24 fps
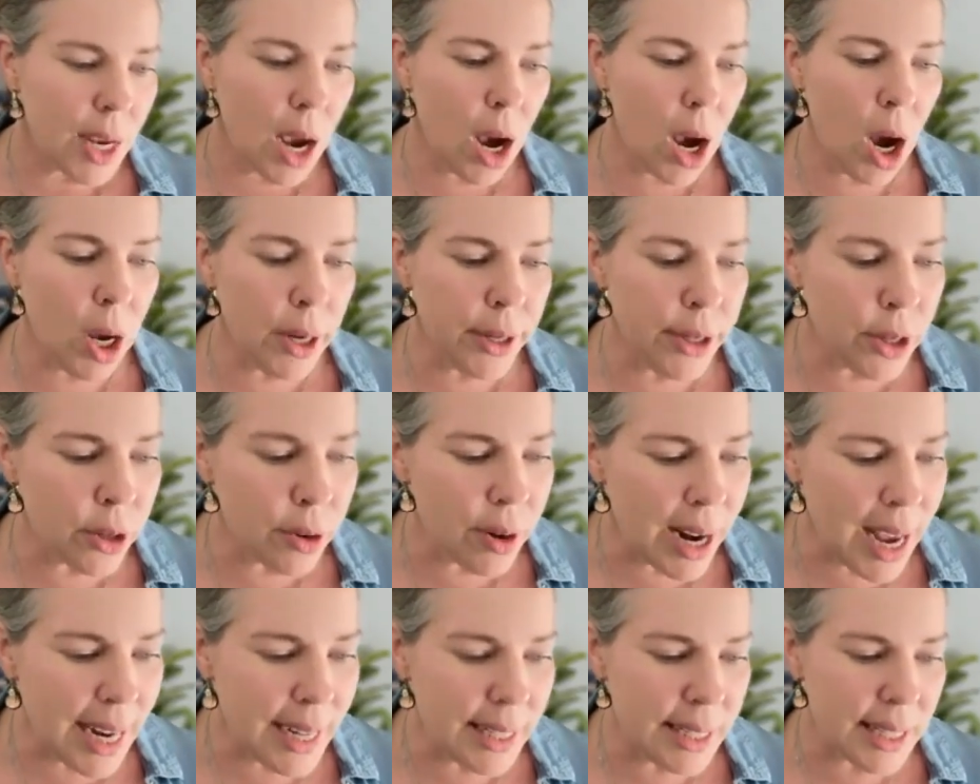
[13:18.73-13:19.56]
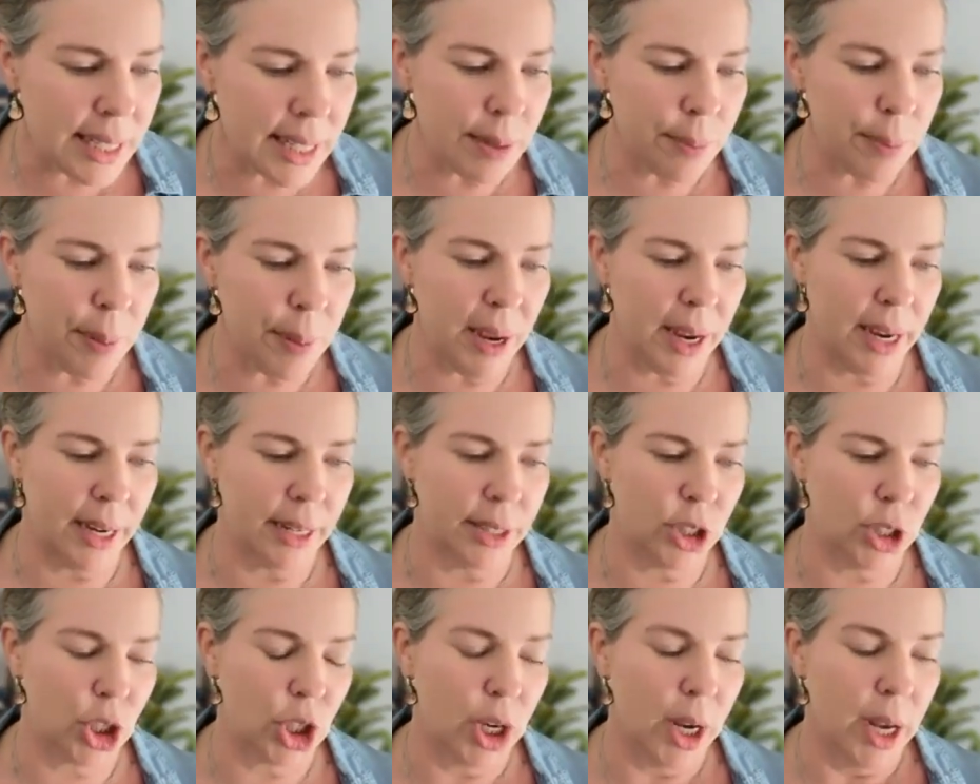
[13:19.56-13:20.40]
On your landing
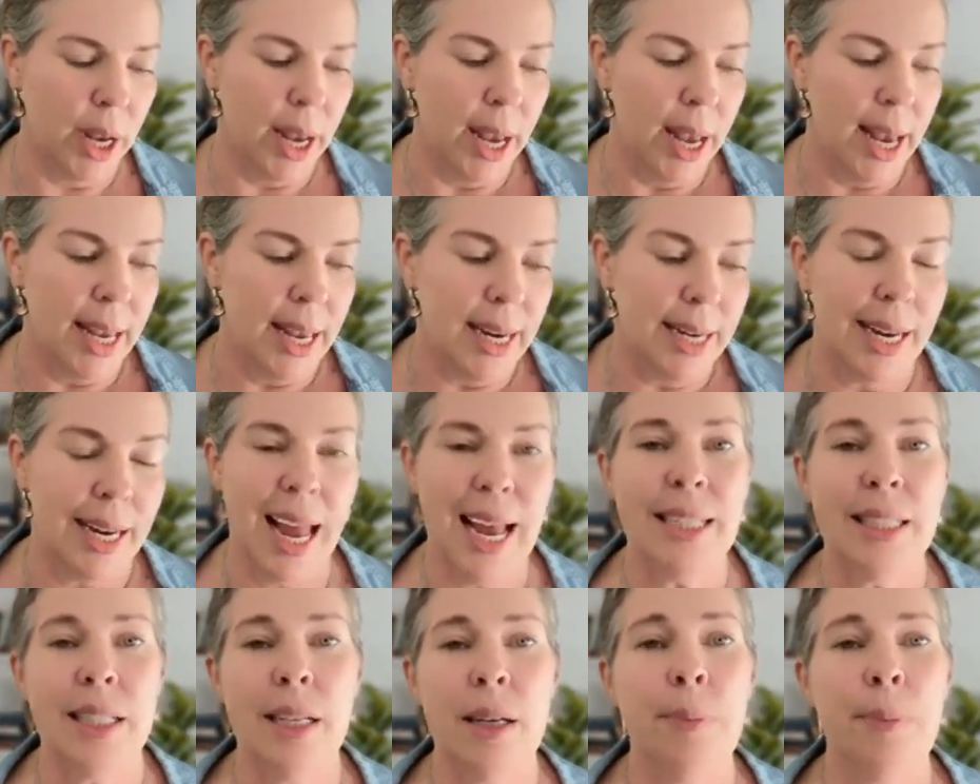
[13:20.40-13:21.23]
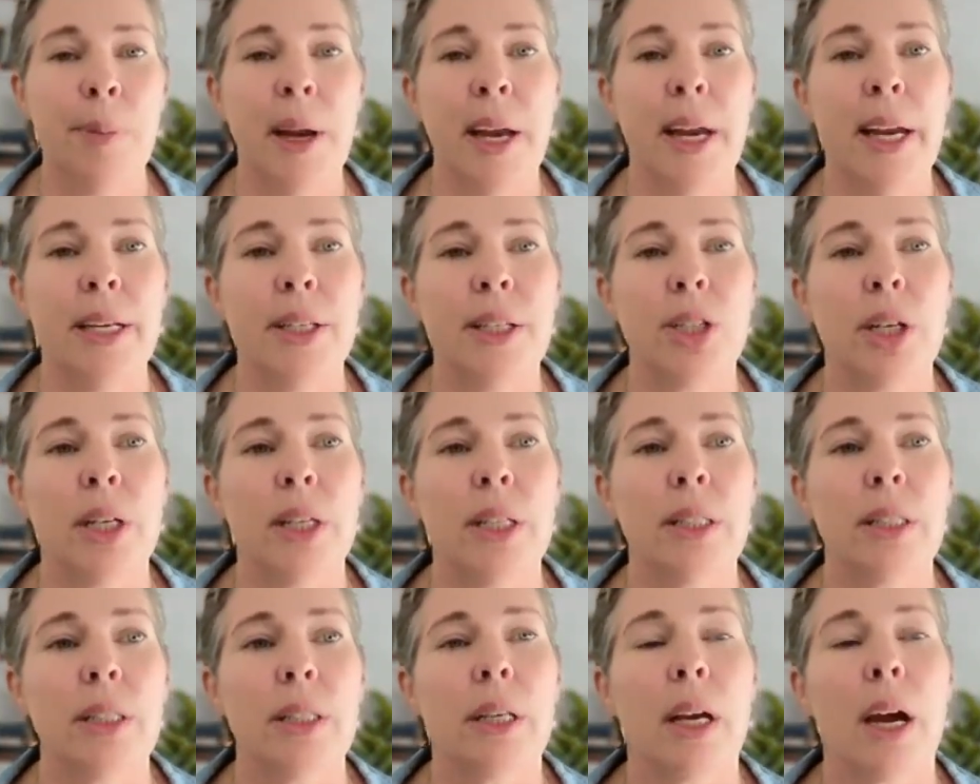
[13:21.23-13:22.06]
page, landing
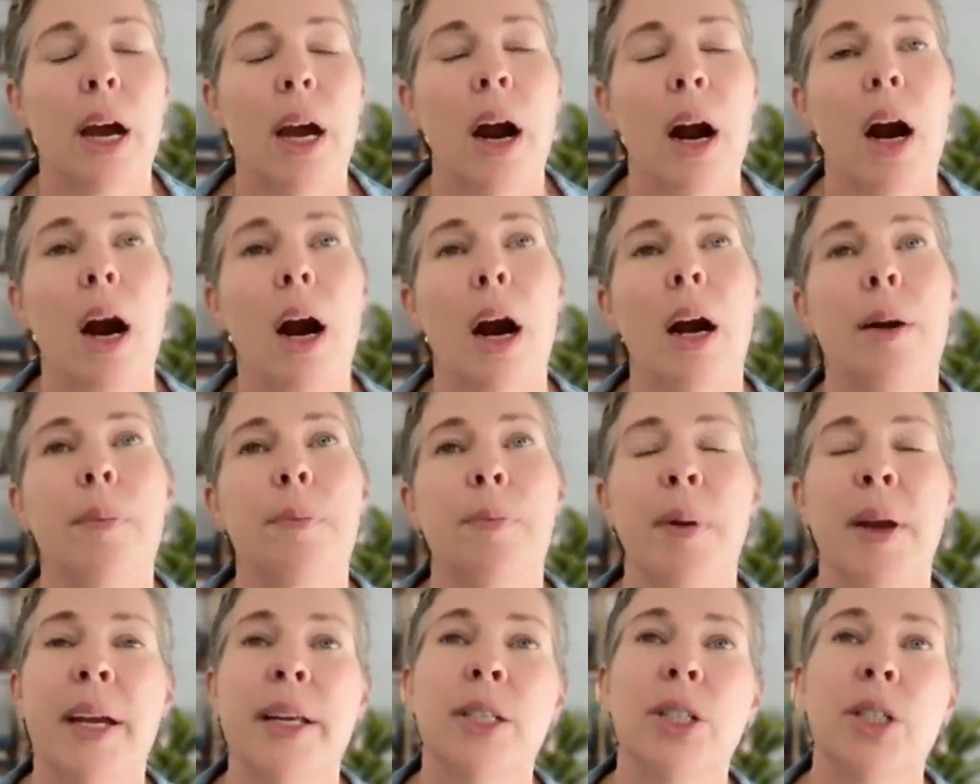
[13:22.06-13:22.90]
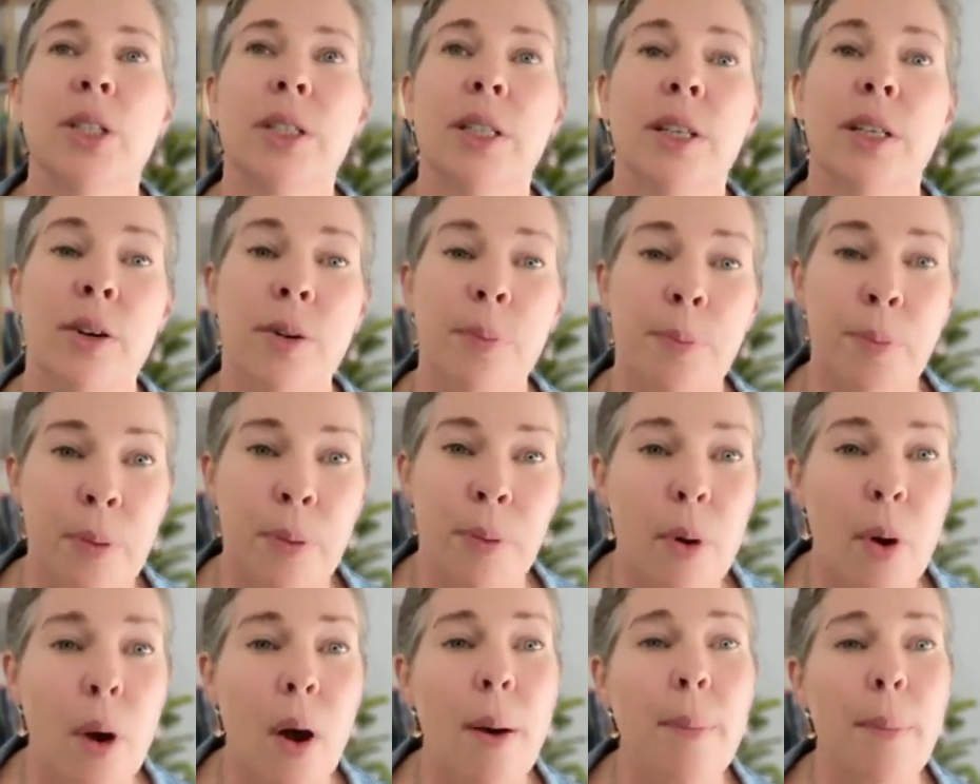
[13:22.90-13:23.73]
pages are pages that are
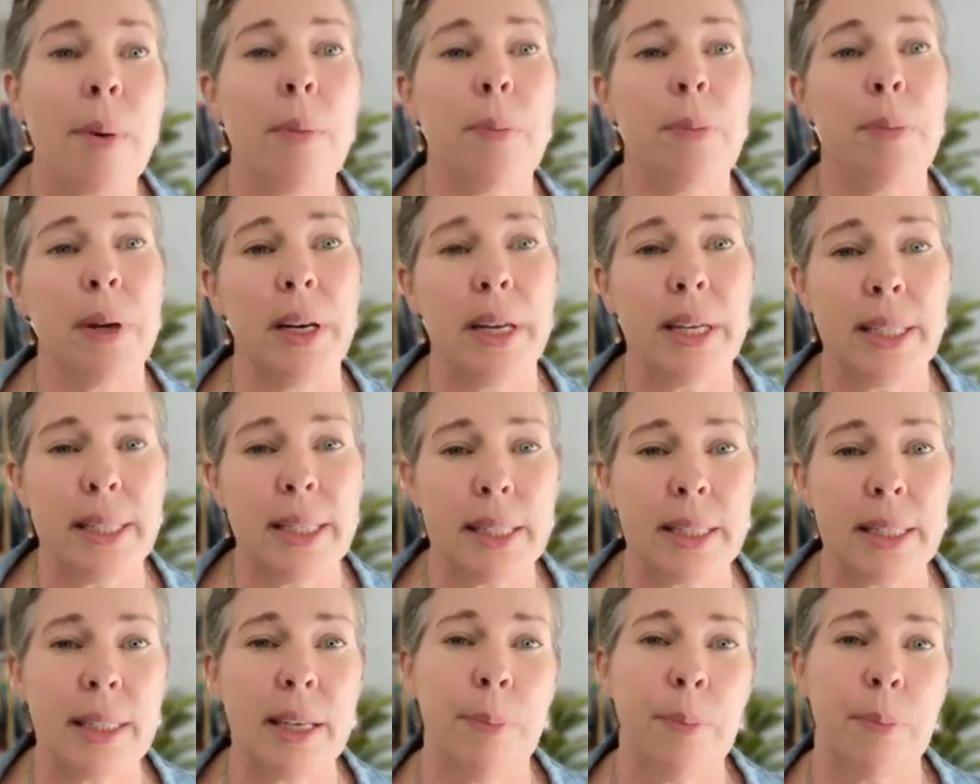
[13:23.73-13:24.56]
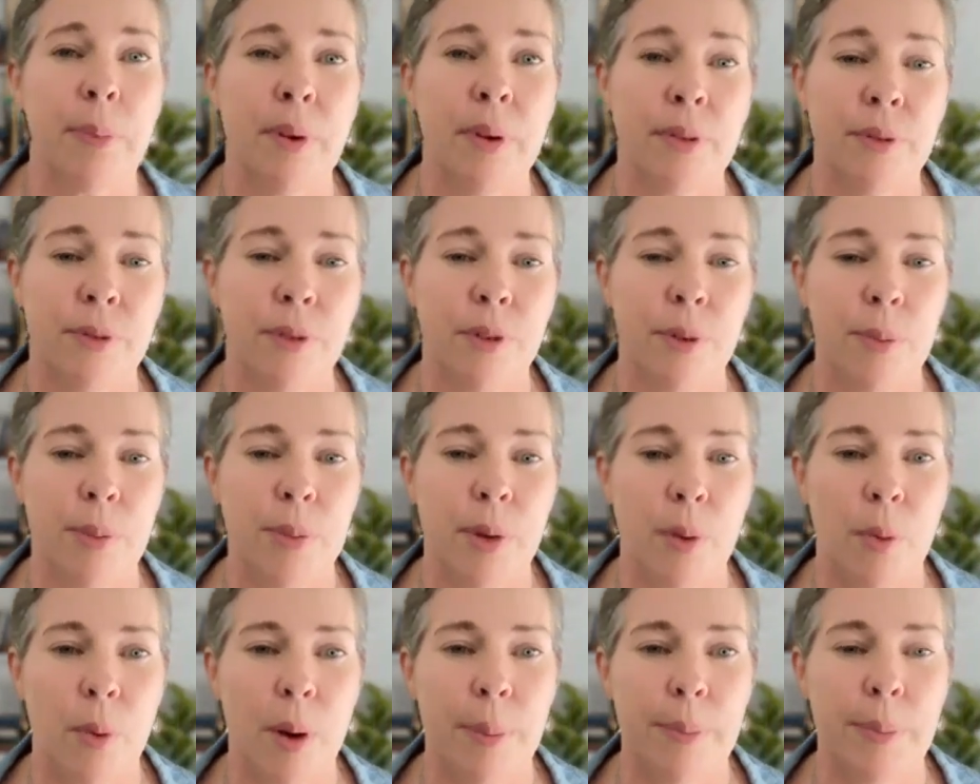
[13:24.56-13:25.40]
probably separate from your
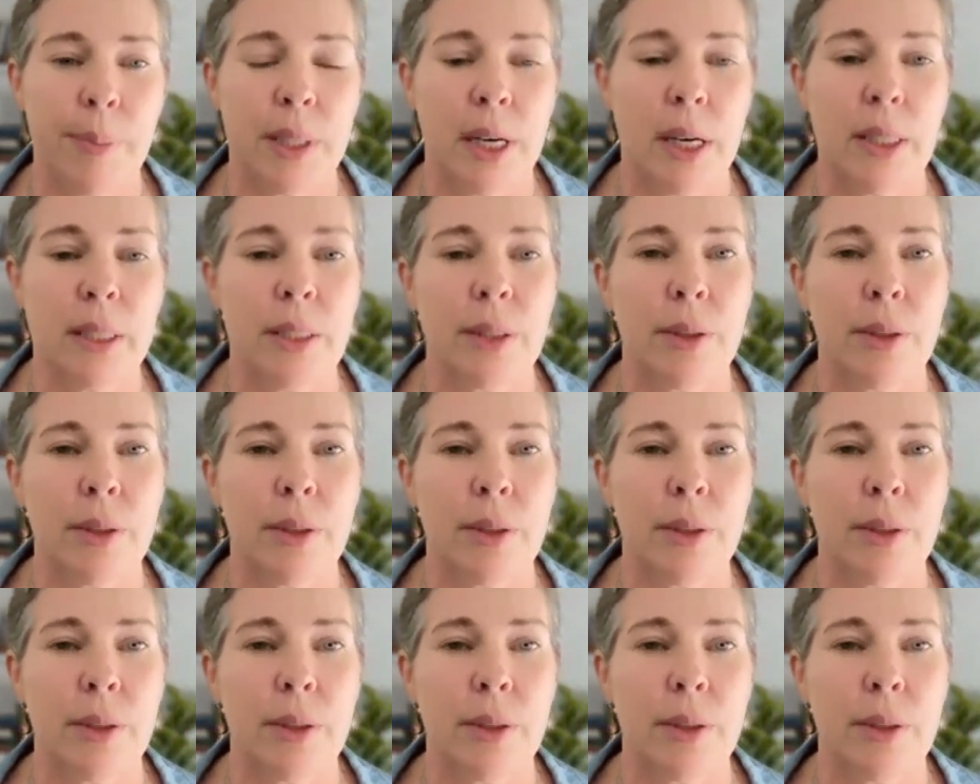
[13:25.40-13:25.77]
website.